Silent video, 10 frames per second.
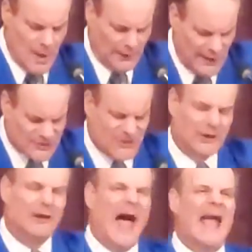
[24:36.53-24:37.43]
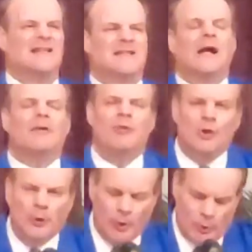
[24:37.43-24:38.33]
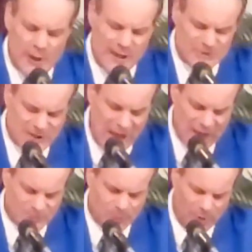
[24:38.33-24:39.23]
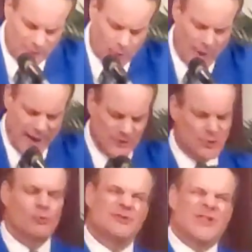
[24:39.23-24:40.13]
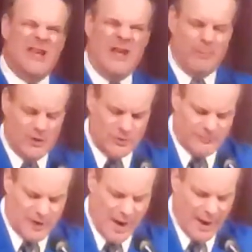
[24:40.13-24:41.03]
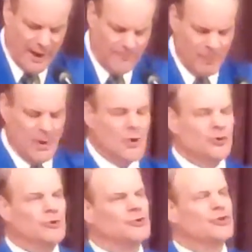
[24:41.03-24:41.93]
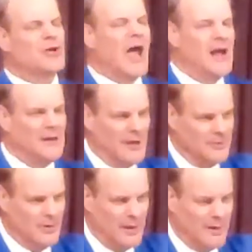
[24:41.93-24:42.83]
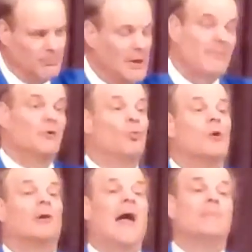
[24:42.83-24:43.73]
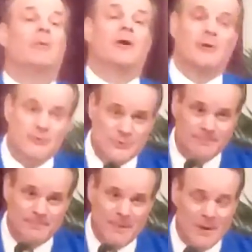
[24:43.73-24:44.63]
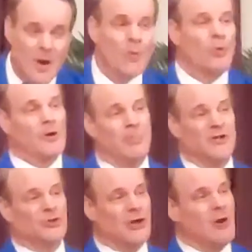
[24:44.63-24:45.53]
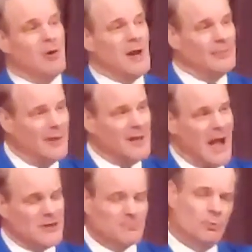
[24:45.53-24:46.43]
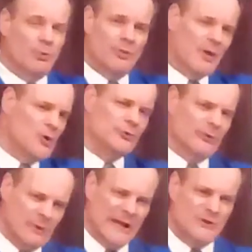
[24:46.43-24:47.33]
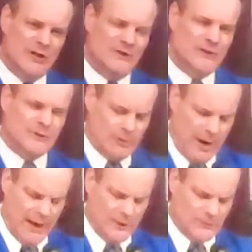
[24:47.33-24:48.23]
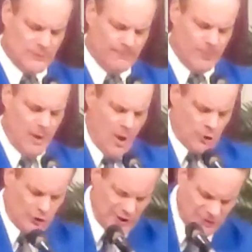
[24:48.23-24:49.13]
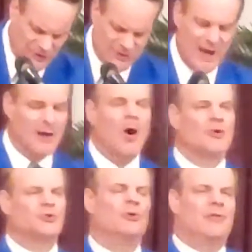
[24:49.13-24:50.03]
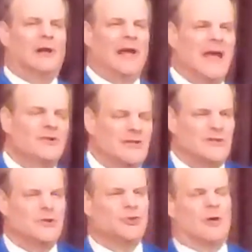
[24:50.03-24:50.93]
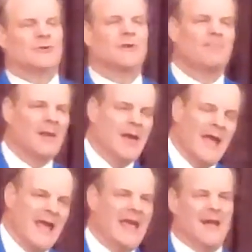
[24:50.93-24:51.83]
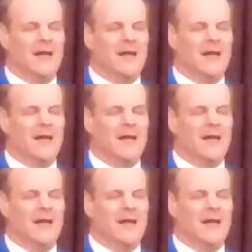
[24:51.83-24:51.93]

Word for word: lest the light of the glorious gospel of Christ, who is the image of God, should shine unto them. Beloved, we're light bearers. We're to be sharing the gospel with those who need Jesus Christ. Jesus said also of the Laodicean church, he,